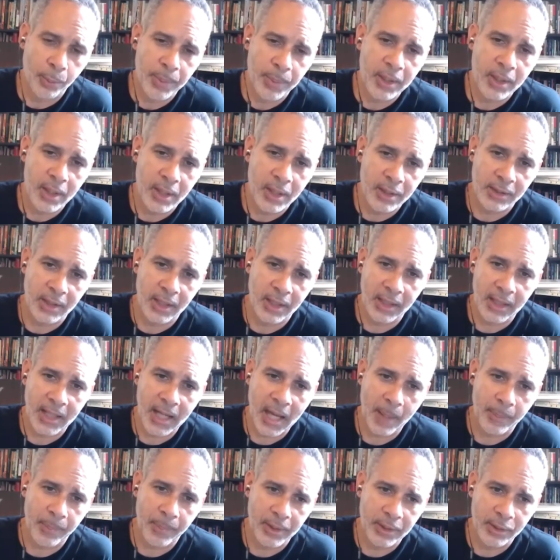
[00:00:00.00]
because the
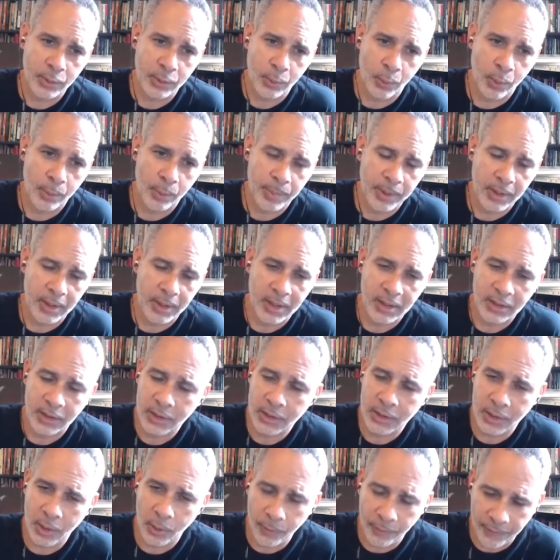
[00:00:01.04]
capitalist orbit is
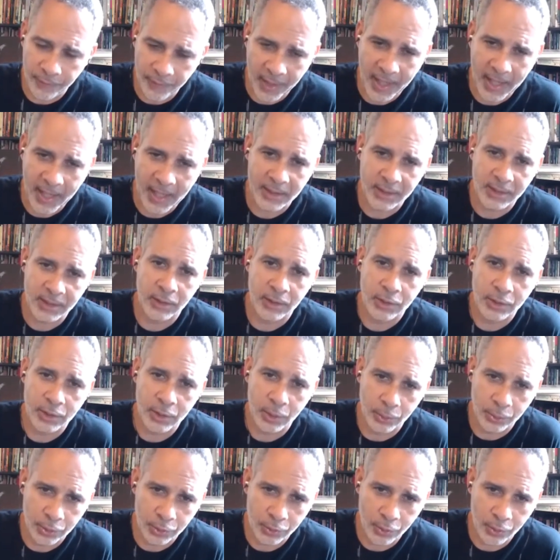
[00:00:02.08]
so vast and so
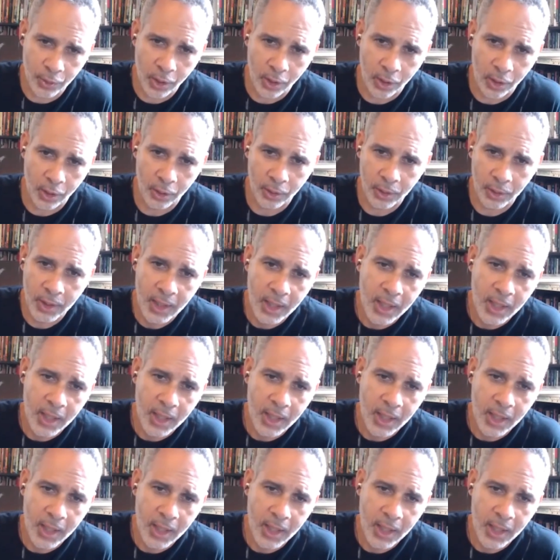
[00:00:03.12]
strong,